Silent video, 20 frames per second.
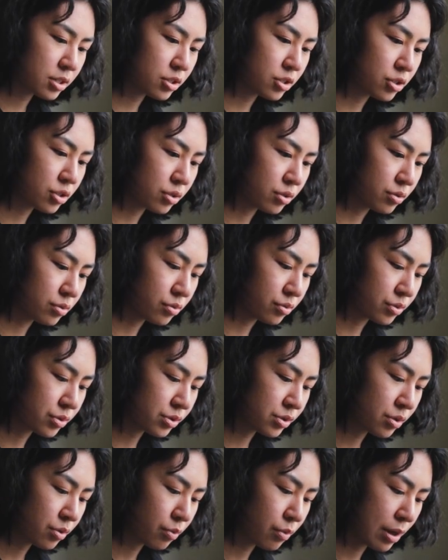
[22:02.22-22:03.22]
to
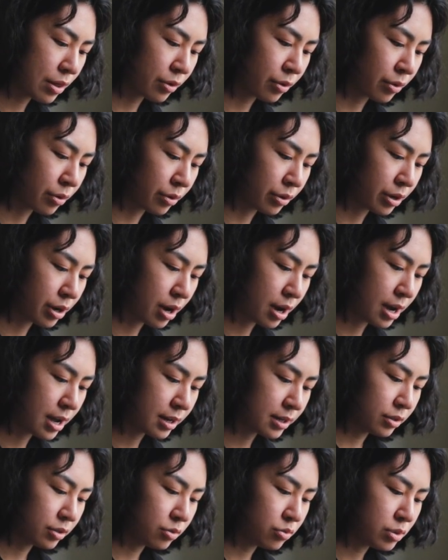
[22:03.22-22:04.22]
choose whether or
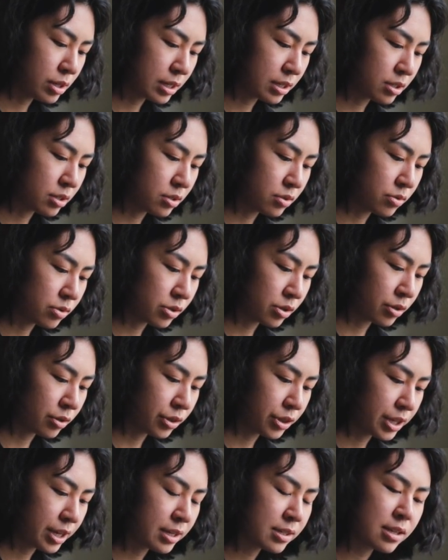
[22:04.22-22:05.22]
not you get to do
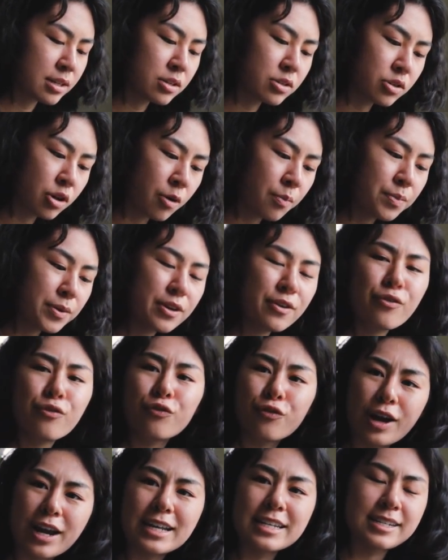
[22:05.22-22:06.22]
certain things. And don't be
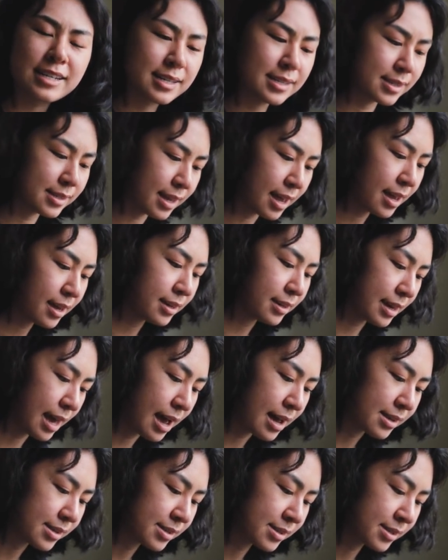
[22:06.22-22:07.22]
afraid to say
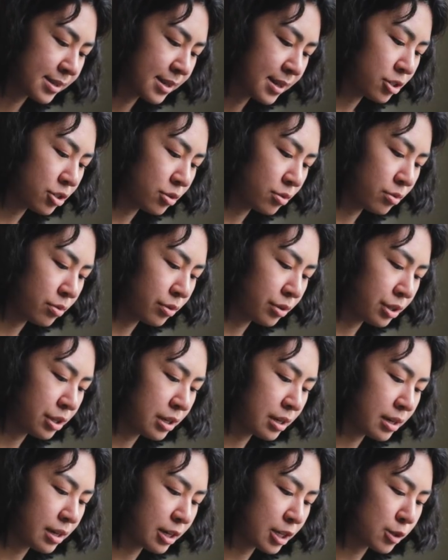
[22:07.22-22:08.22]
yes to
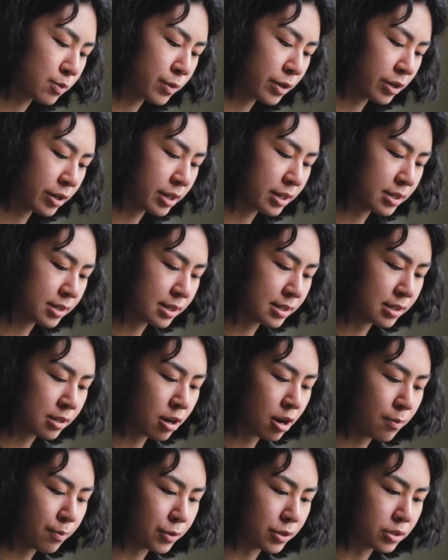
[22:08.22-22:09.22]
the experiences and
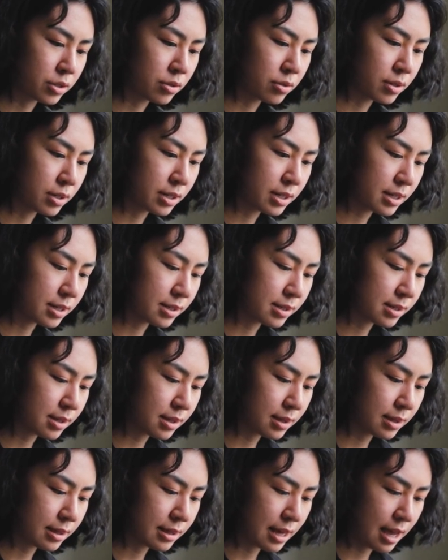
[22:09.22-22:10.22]
opportunities
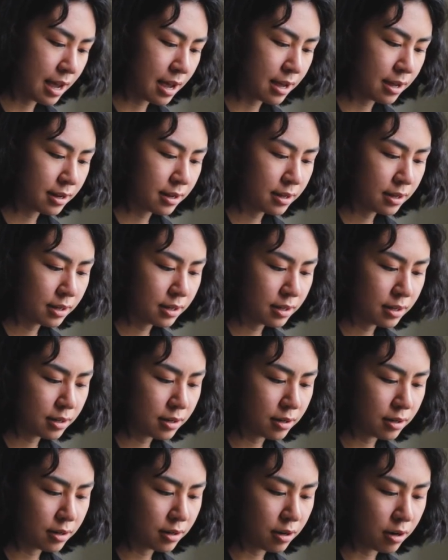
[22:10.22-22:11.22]
that
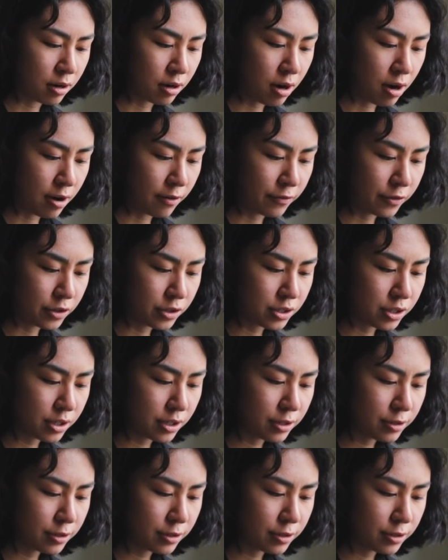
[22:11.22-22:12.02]
are offered to